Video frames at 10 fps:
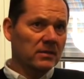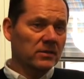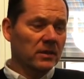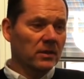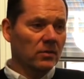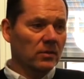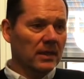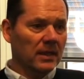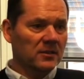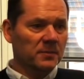
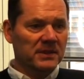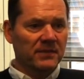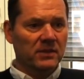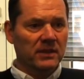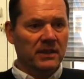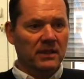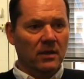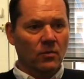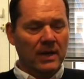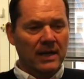So specifically
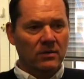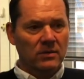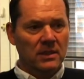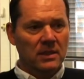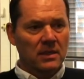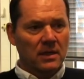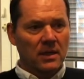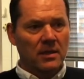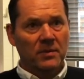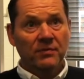around
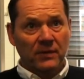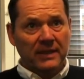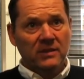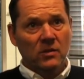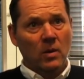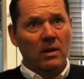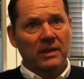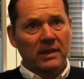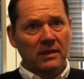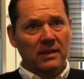the flight to
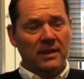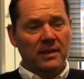quality.